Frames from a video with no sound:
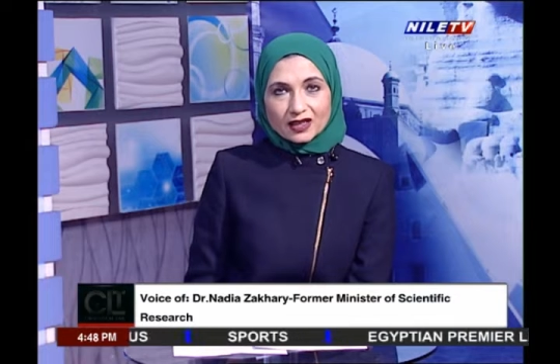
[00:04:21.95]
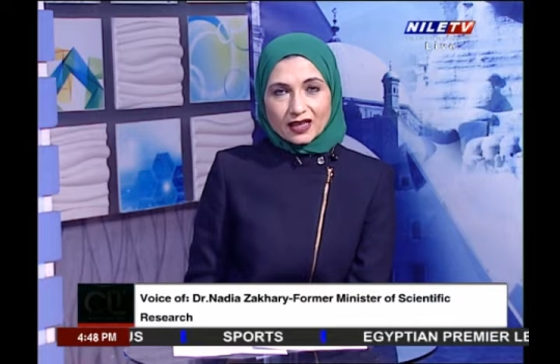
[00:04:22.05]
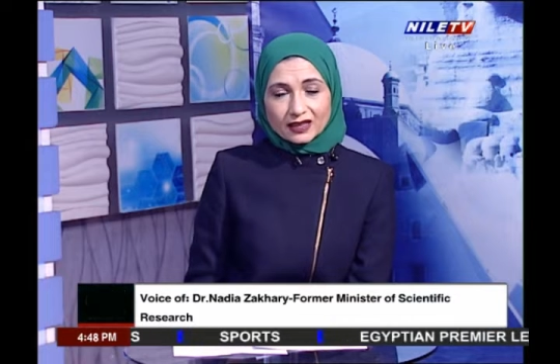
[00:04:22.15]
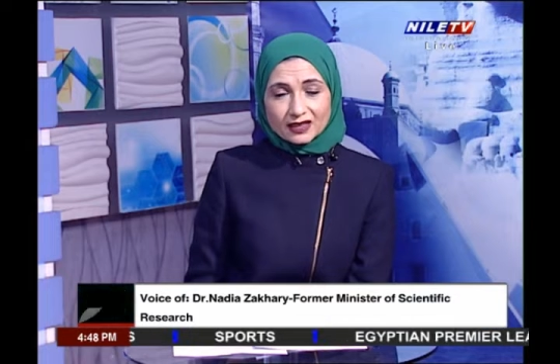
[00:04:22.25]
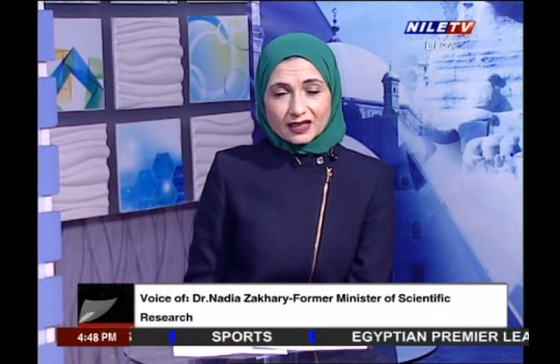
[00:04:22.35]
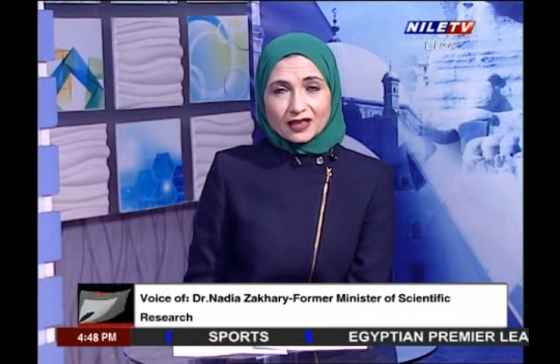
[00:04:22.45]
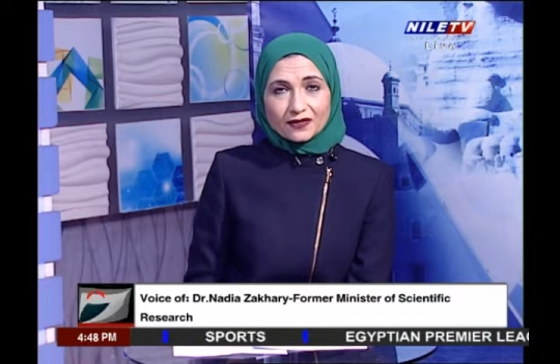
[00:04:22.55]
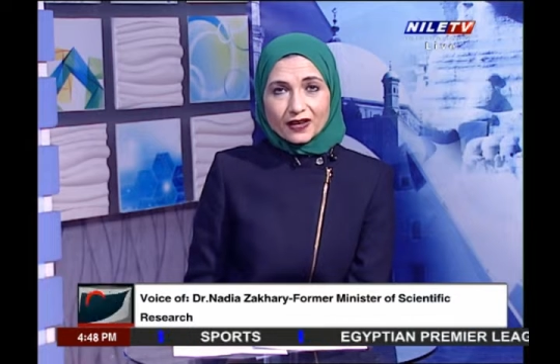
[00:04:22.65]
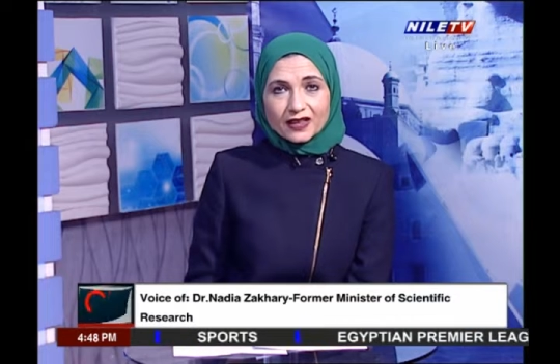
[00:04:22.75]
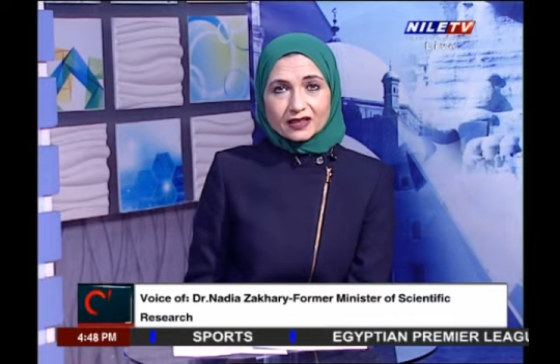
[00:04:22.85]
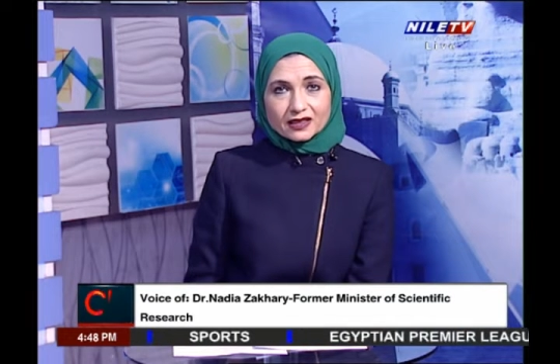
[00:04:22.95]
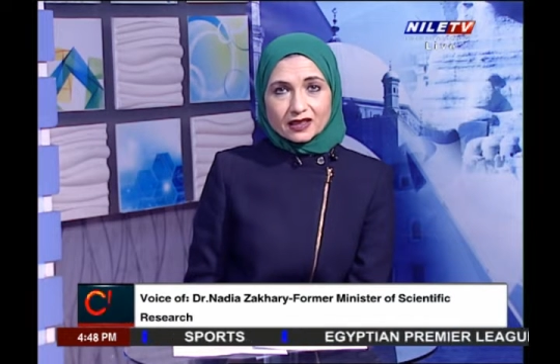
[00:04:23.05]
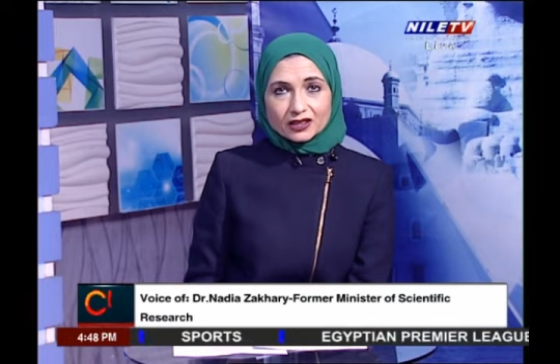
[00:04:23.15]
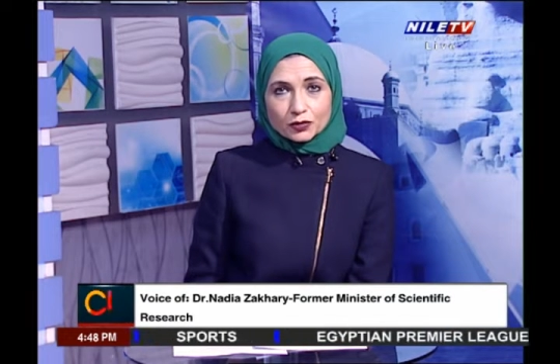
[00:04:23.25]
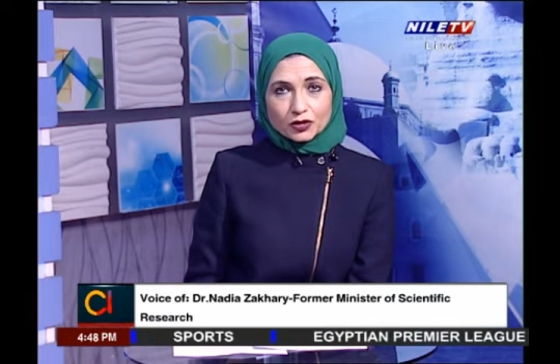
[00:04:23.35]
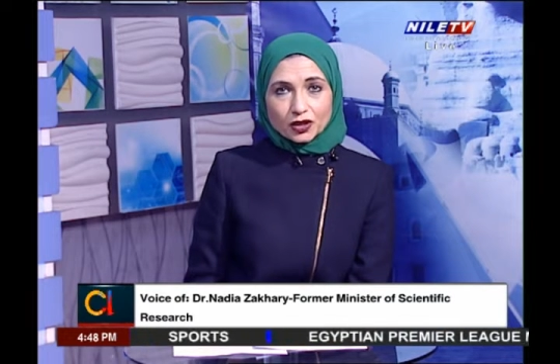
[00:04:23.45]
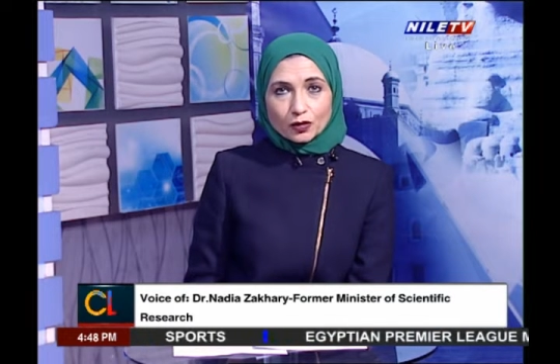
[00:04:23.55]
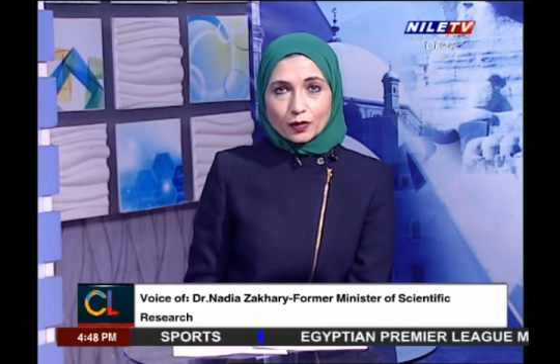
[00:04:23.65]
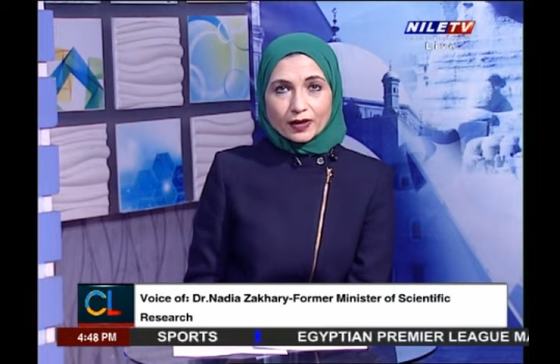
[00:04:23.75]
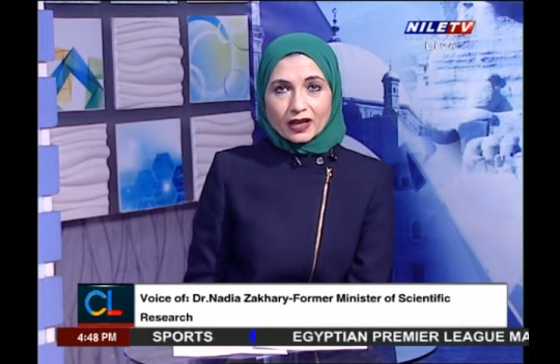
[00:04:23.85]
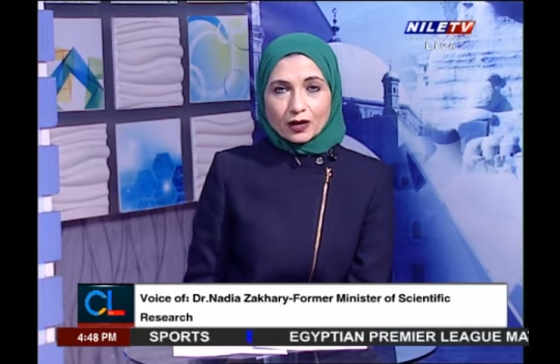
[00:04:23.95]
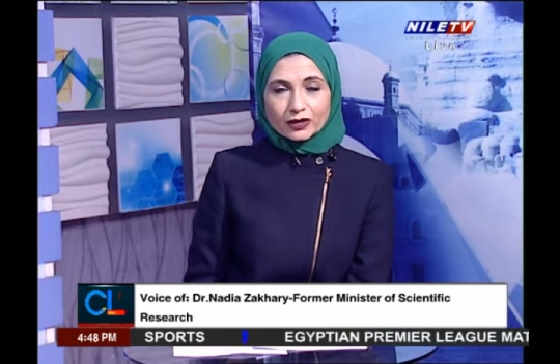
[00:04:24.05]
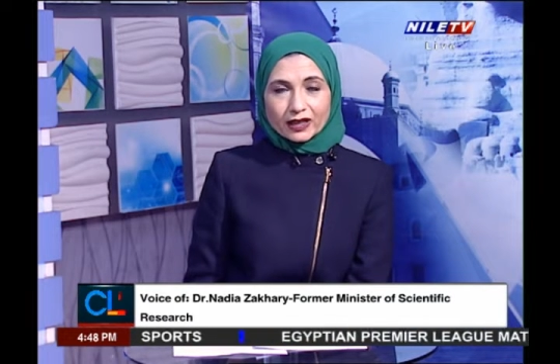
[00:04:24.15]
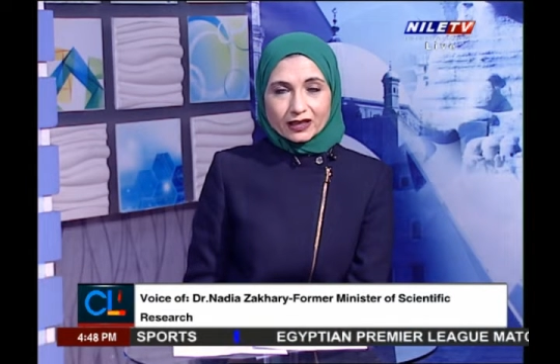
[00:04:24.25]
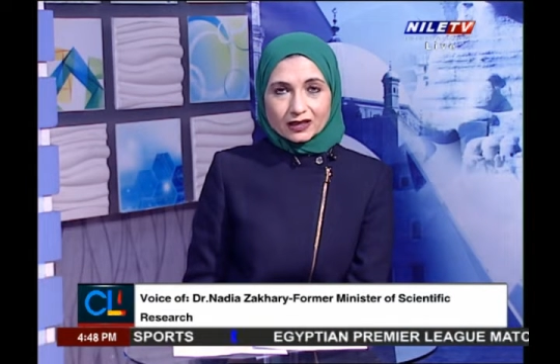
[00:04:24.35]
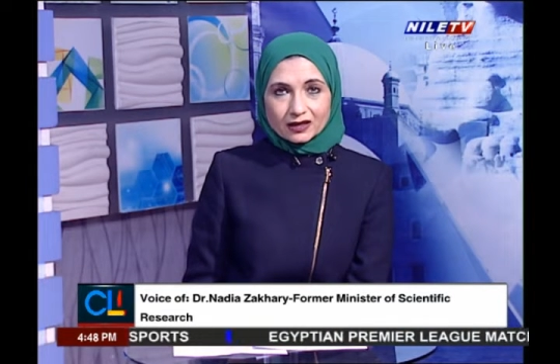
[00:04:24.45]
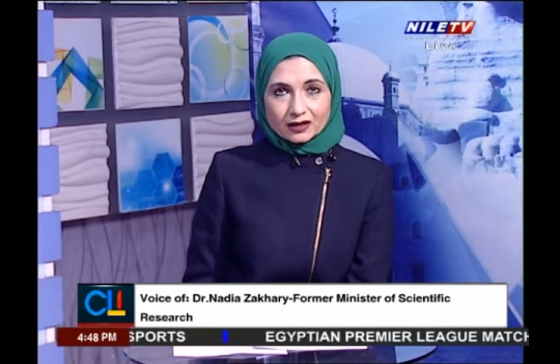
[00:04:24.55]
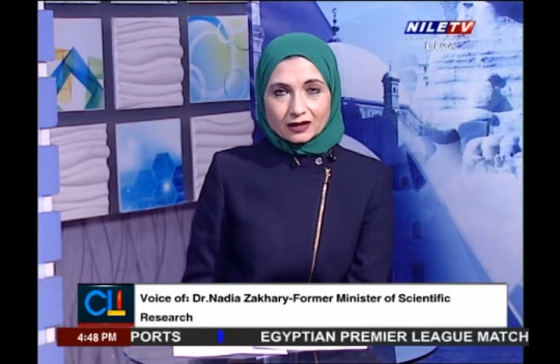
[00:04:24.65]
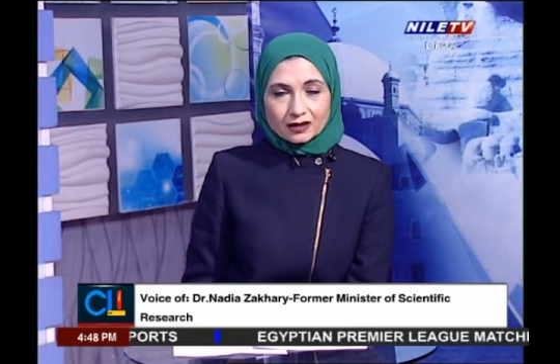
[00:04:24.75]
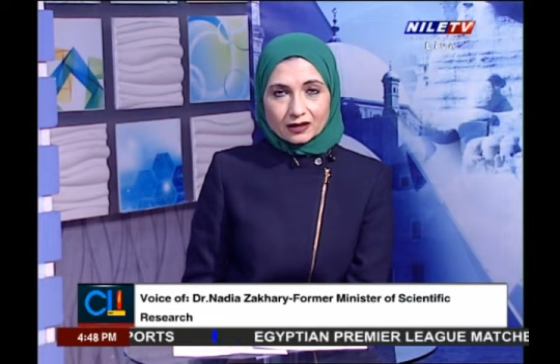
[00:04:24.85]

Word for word: that still face Egyptian women nowadays?